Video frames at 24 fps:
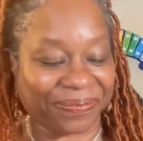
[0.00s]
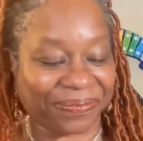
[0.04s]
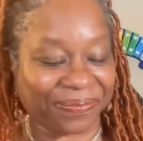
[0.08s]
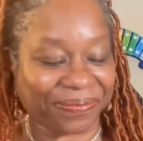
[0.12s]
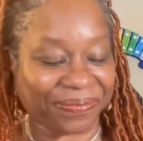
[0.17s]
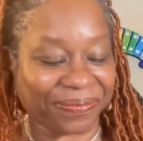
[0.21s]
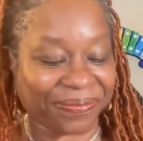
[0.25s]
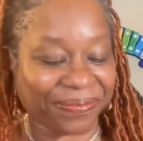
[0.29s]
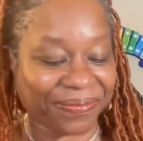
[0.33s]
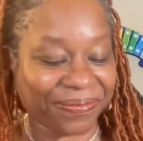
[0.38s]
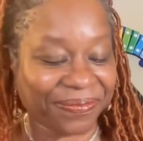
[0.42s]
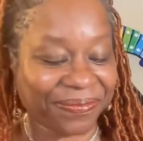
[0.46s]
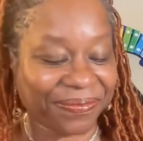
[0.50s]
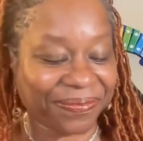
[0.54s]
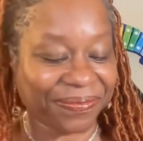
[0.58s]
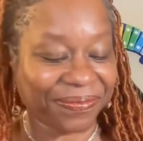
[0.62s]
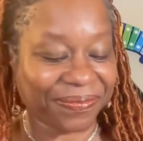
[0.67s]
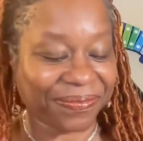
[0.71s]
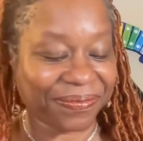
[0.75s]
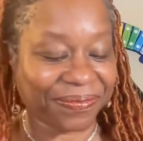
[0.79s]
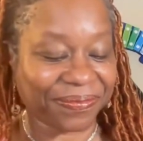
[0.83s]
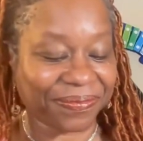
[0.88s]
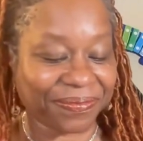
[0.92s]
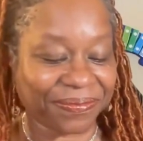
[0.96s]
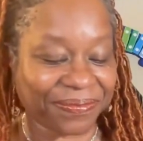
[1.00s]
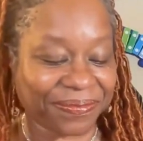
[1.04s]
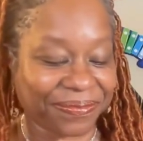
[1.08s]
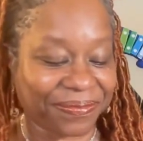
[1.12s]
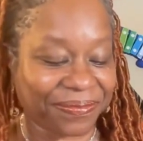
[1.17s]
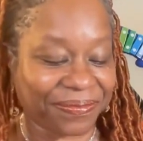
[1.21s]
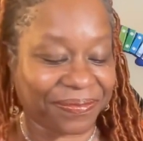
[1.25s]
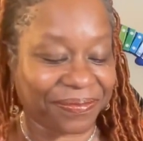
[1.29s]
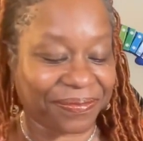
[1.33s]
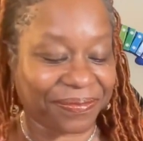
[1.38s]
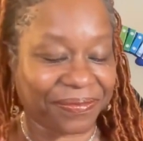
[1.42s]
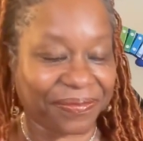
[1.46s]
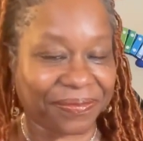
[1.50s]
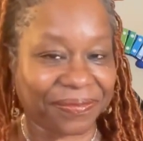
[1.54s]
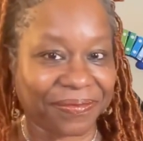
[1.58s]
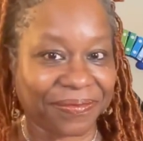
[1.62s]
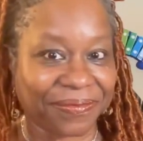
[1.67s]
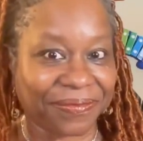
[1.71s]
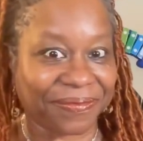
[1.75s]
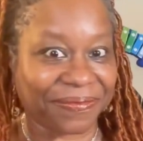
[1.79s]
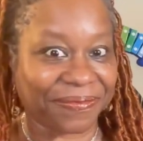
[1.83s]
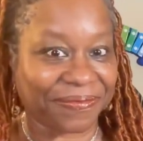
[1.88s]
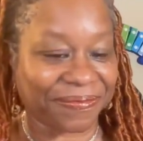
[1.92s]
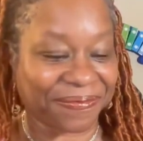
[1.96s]

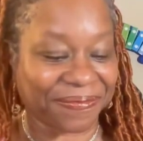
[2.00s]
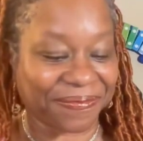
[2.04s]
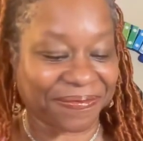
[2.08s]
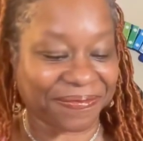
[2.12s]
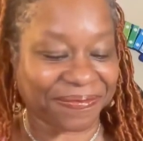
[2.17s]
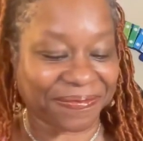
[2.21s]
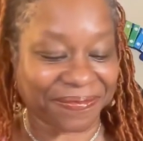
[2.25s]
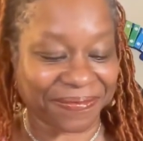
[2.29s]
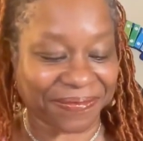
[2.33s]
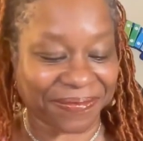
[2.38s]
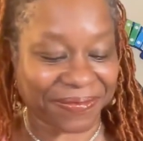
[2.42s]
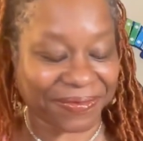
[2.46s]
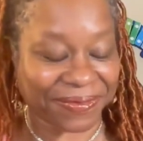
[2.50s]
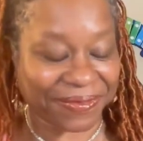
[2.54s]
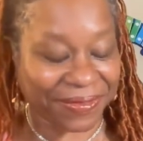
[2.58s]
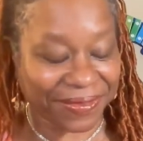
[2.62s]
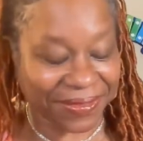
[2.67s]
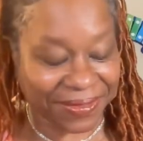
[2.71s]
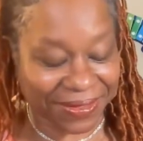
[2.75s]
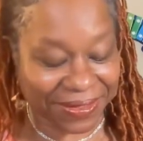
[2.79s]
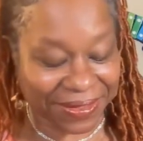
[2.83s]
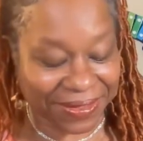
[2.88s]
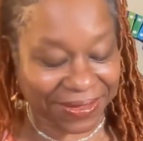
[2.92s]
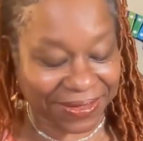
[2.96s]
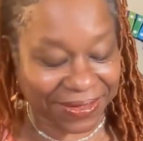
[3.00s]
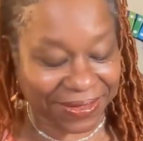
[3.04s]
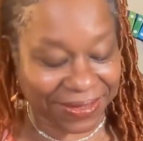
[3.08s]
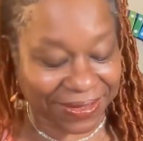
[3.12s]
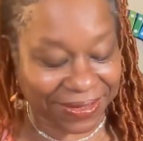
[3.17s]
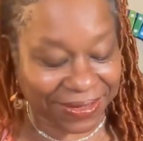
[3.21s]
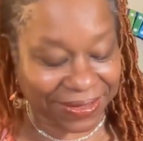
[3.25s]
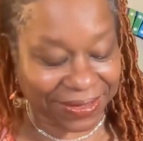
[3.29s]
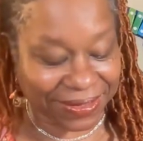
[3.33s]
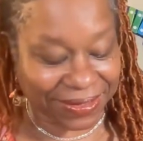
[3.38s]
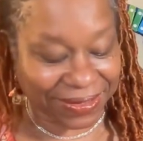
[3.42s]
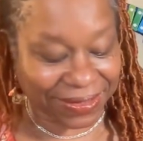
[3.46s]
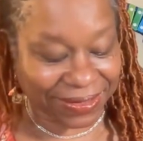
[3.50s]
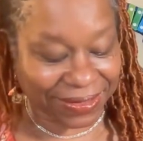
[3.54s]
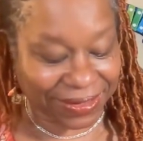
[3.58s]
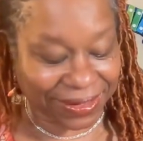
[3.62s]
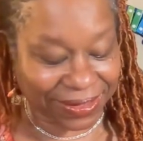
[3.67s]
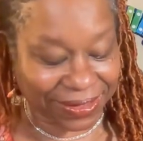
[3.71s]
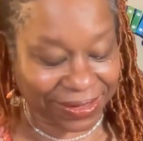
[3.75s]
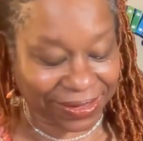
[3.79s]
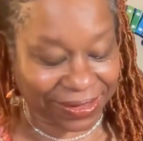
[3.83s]
(silence)